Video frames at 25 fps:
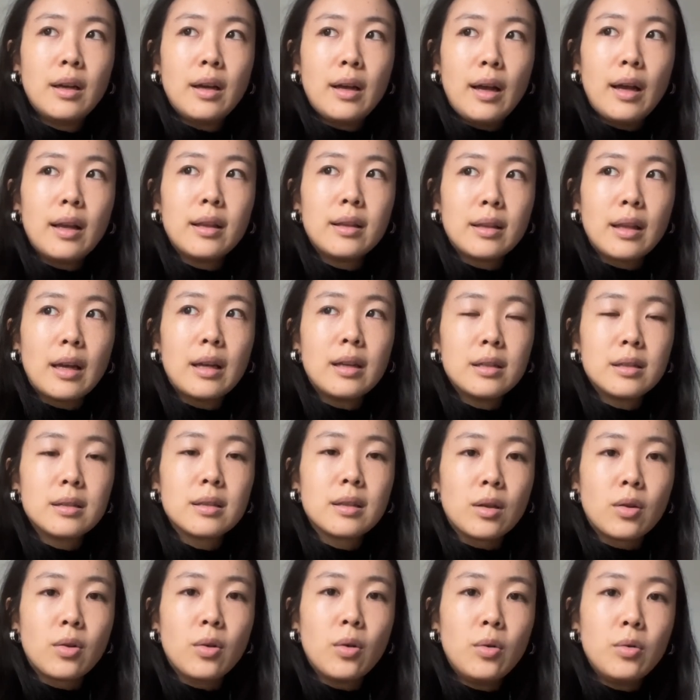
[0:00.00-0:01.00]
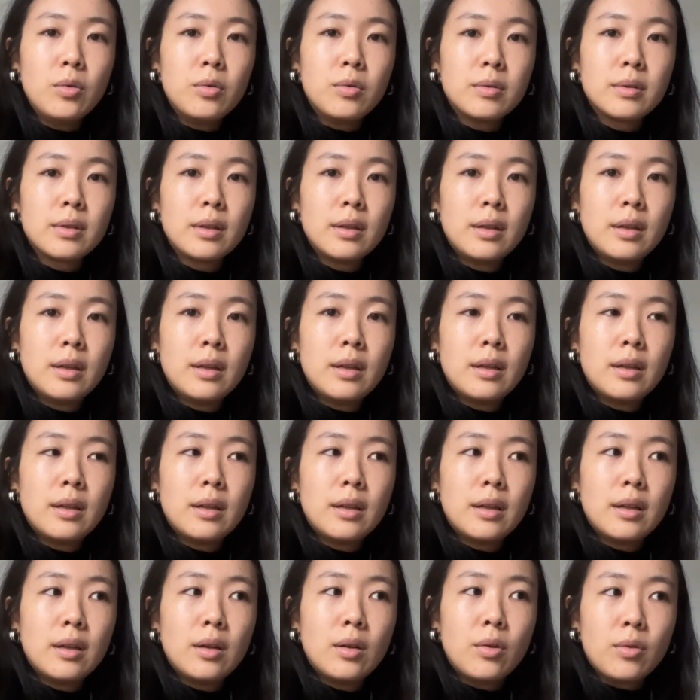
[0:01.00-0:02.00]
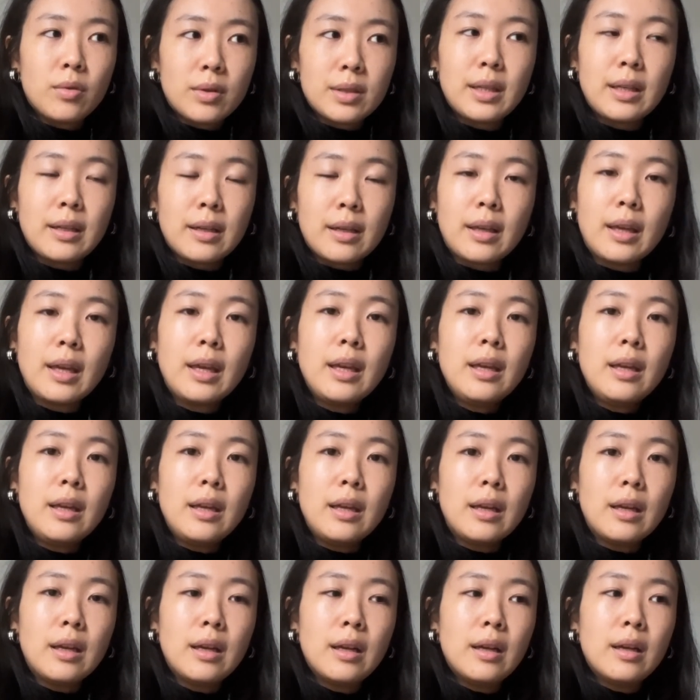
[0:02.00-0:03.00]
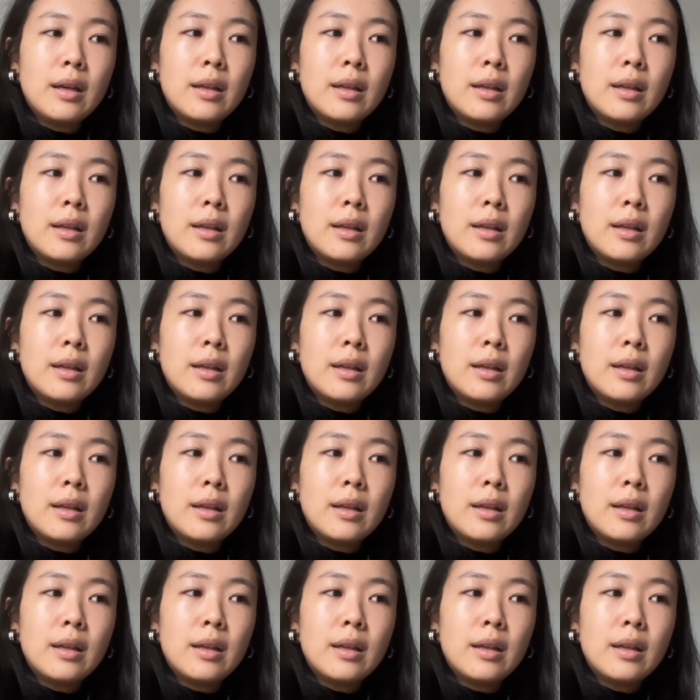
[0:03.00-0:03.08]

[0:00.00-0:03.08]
And that is the gold, or say the key,